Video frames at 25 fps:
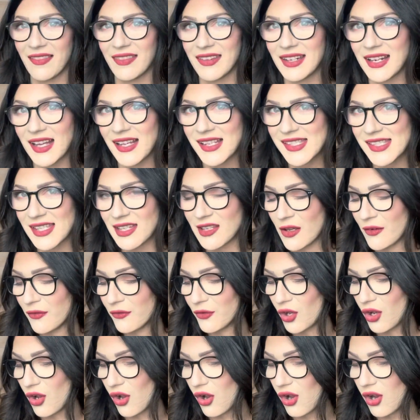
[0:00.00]
the next thing I've
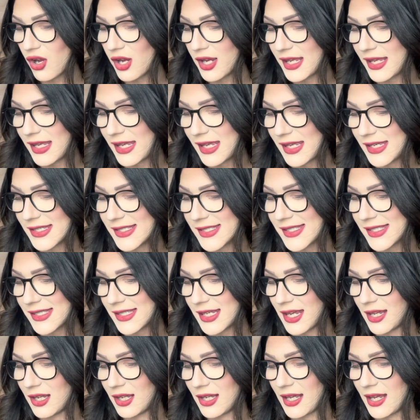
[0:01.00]
got is,
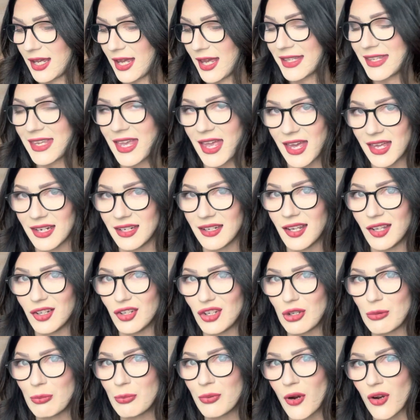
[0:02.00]
again, a
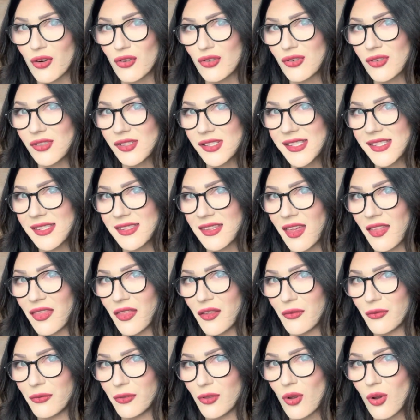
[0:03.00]
new product that
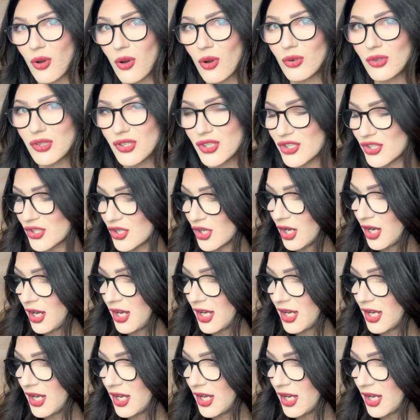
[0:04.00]
they've launched.